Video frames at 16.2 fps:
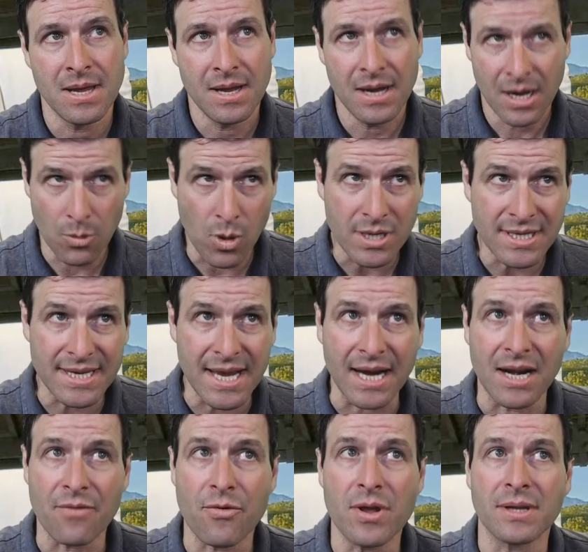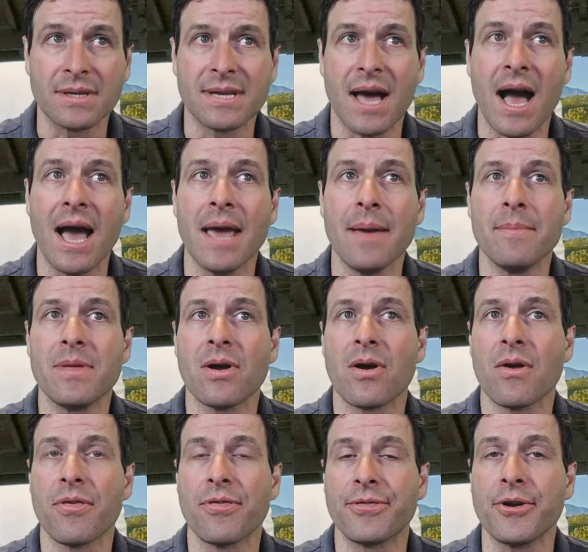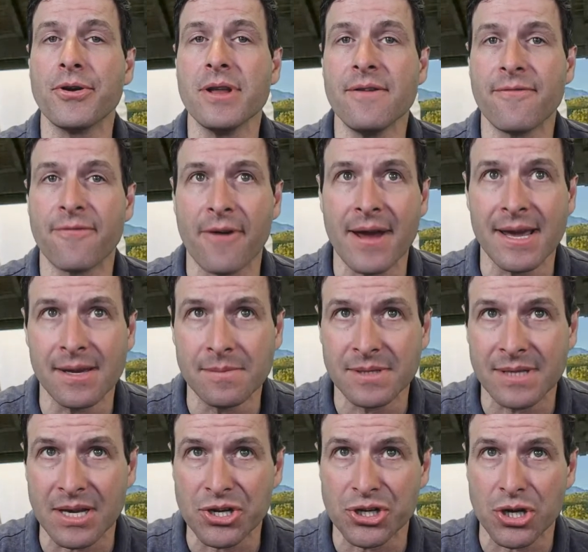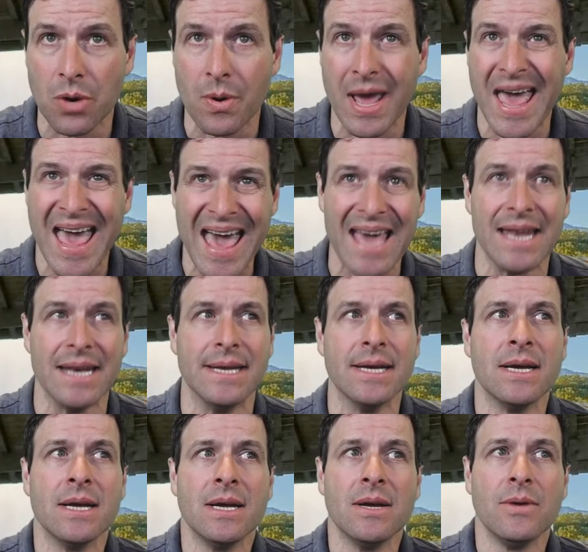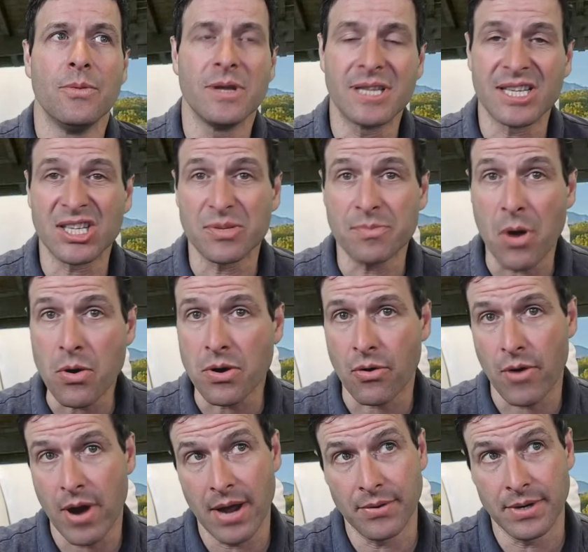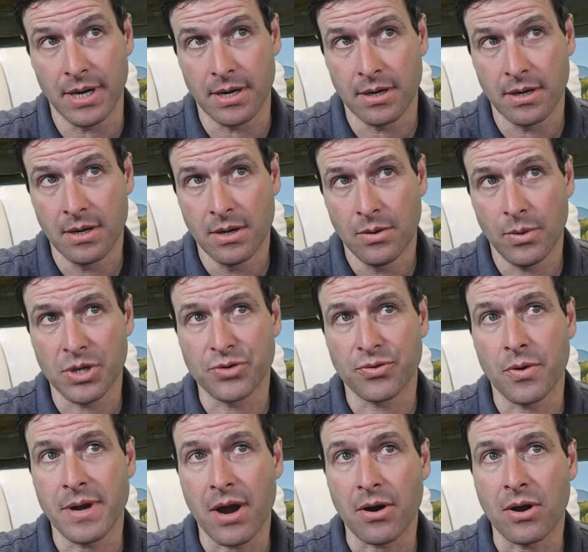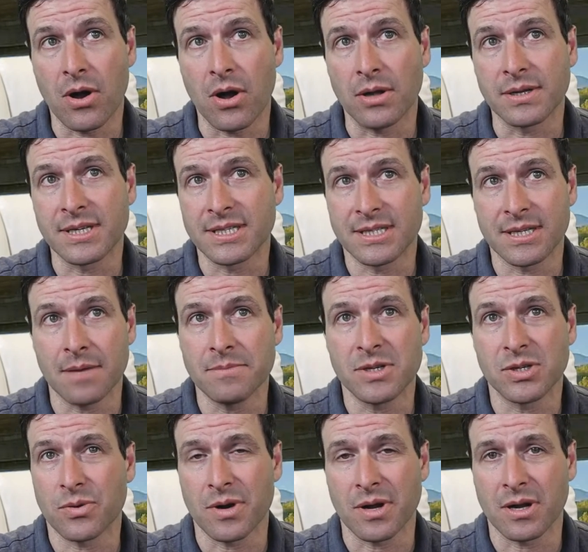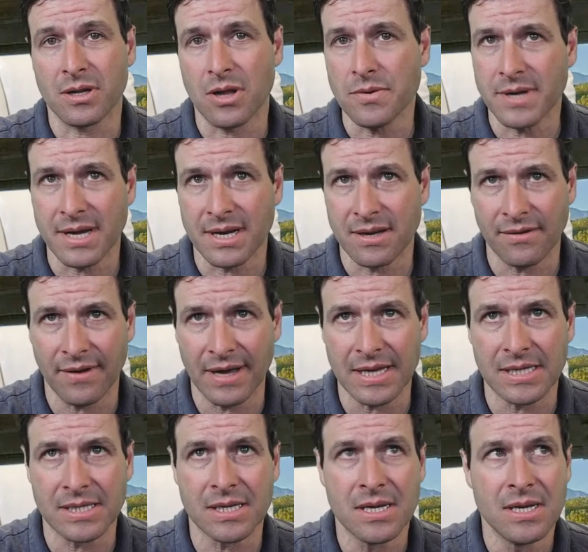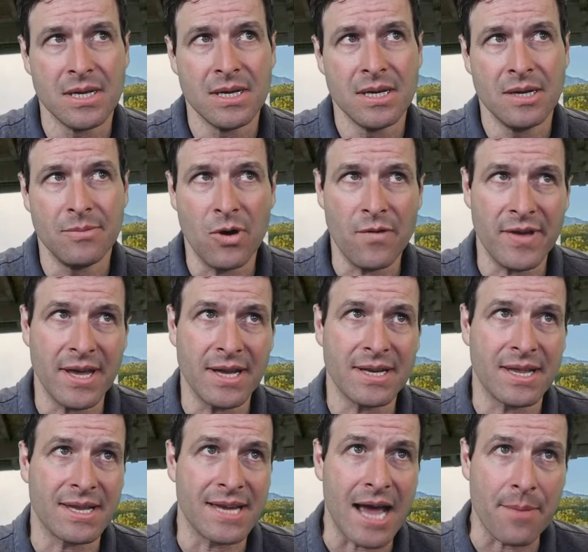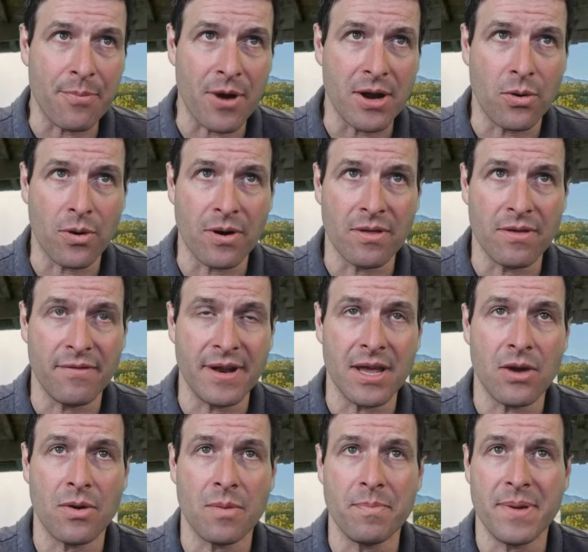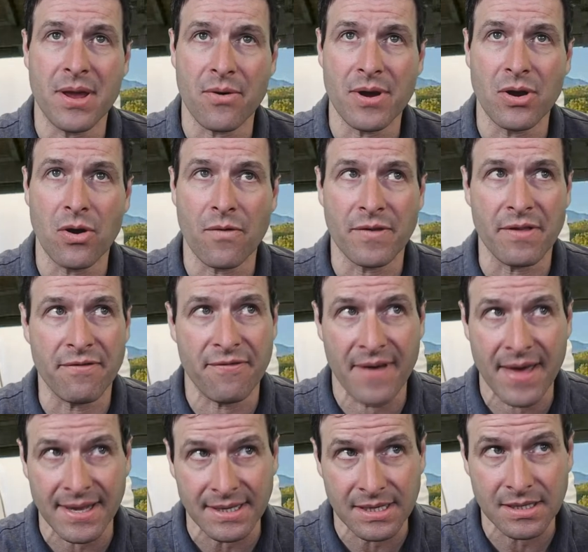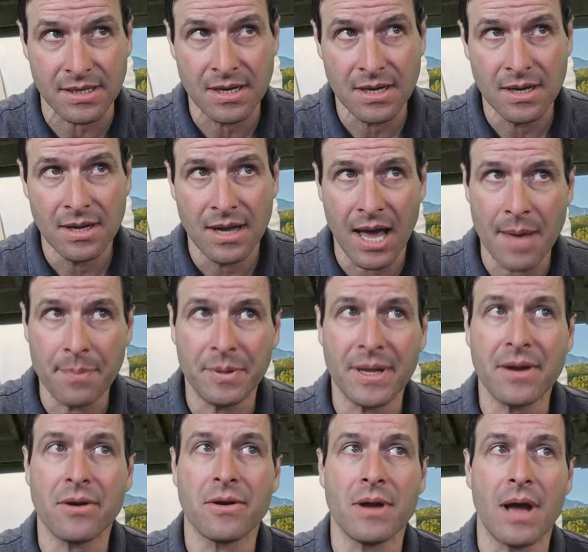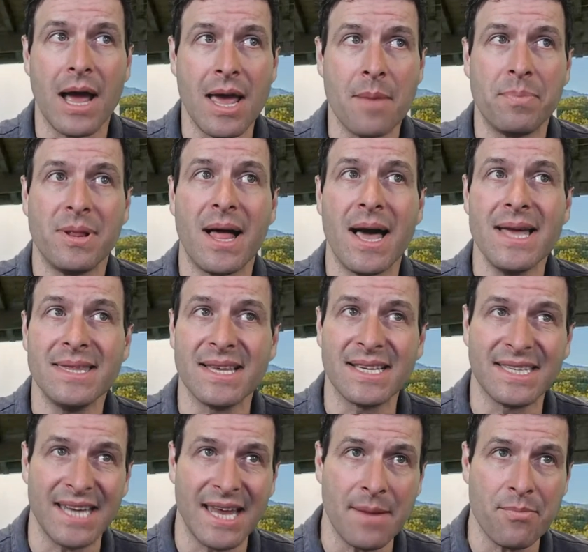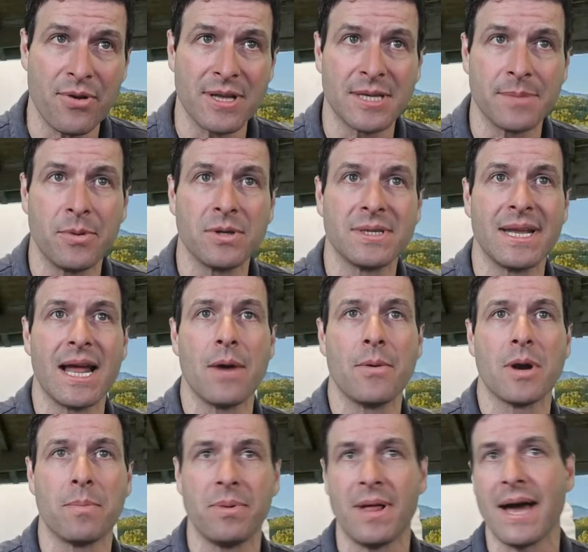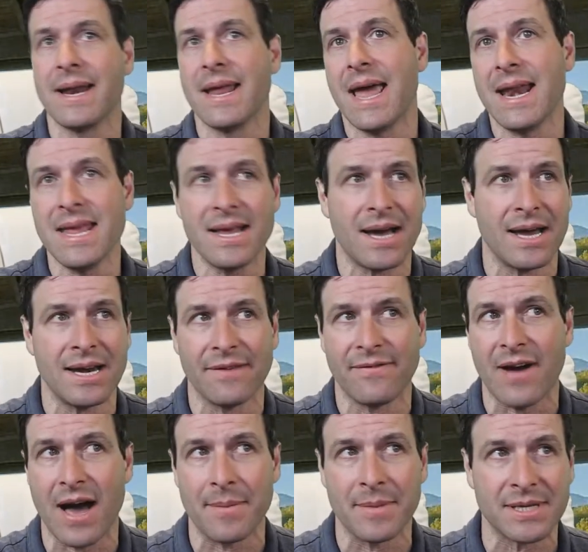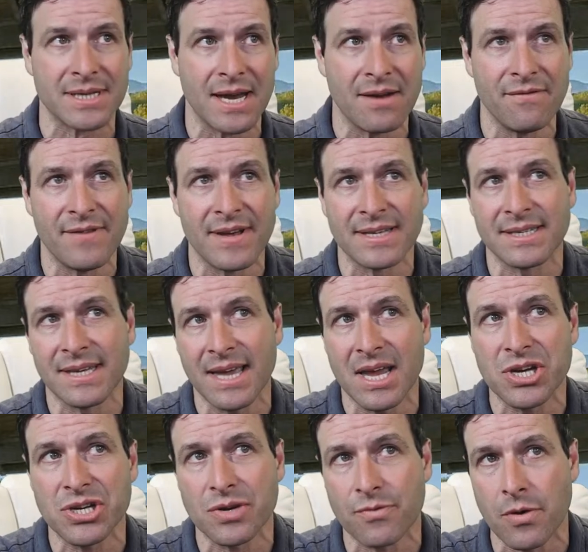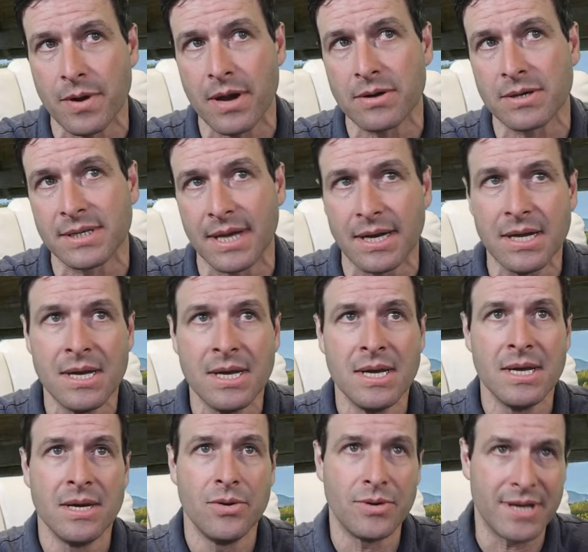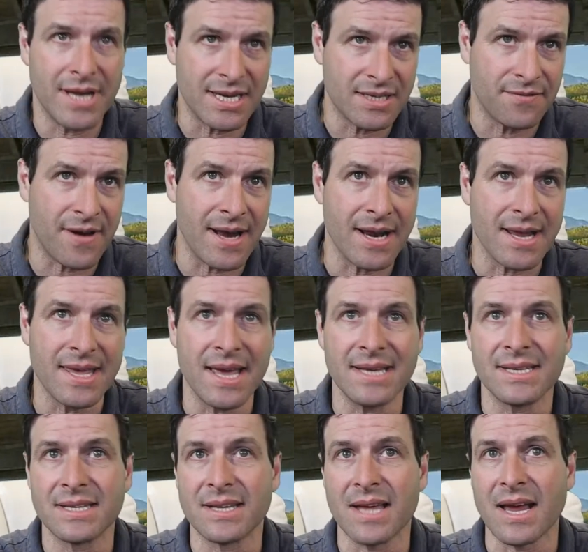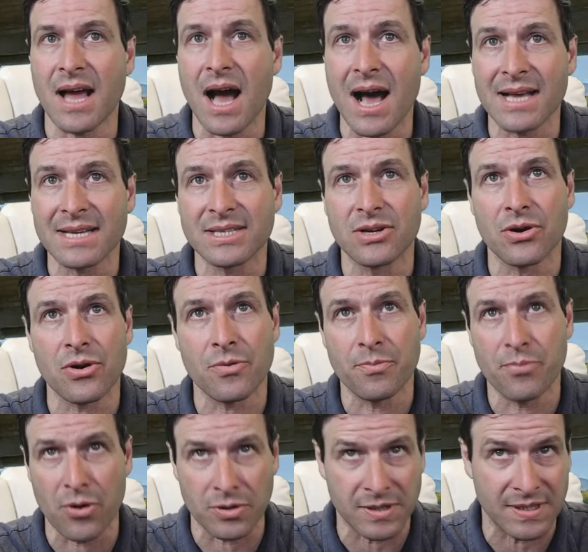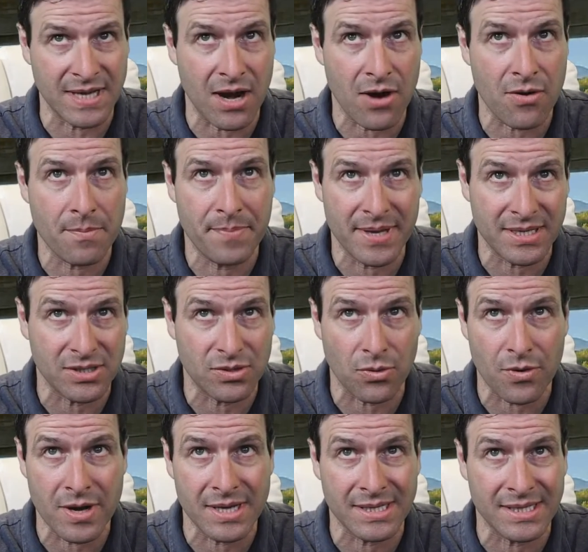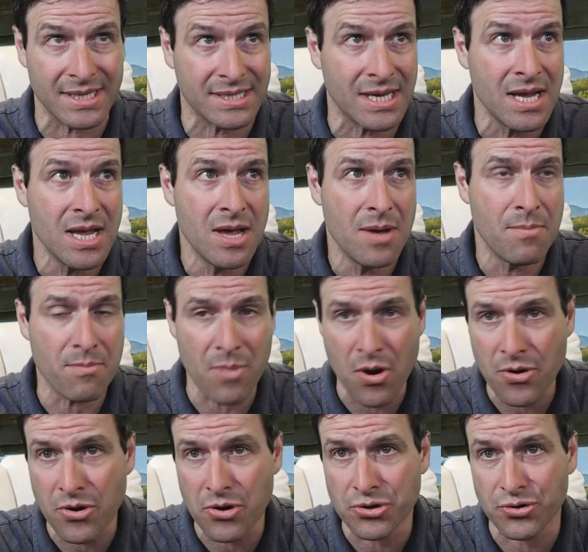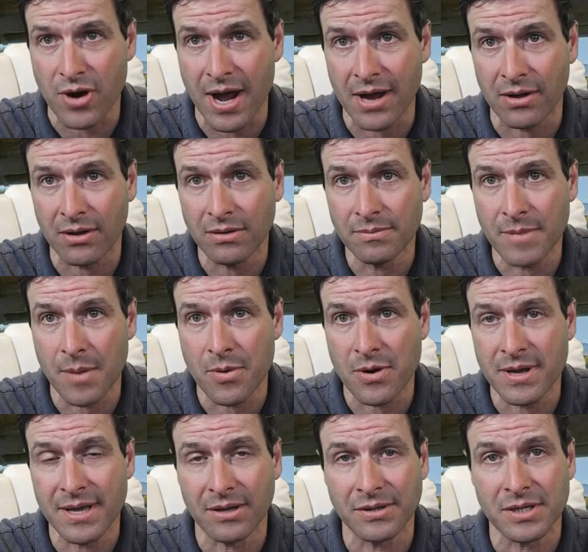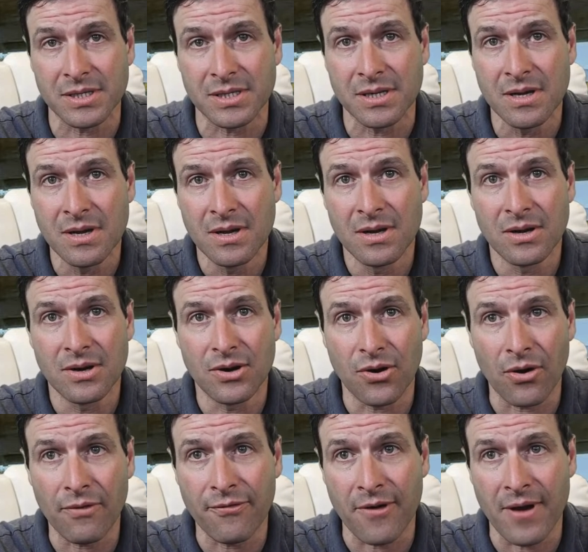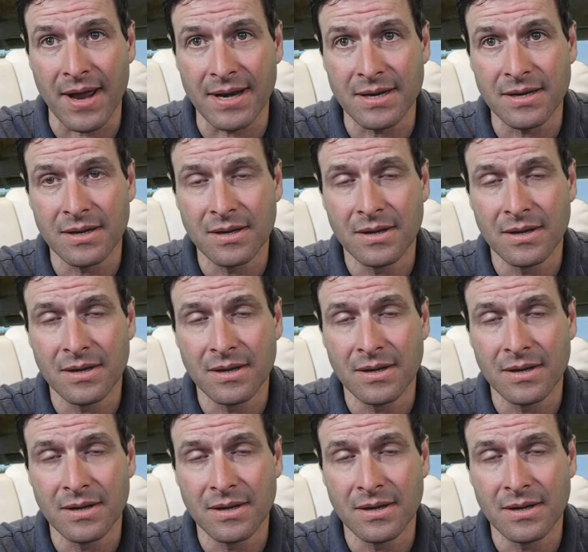In 1 second of real time, there are 30 frames that show a head with smoke around it, which Roder called some sort of cloaking device. Moving into the top right corner of the video and peering over the fence. I applied the same principles that I would apply to any kind of homicide investigation, Roder said, who testified on cases like Oscar Pistorius' murder trial. Remember, killed his girlfriend.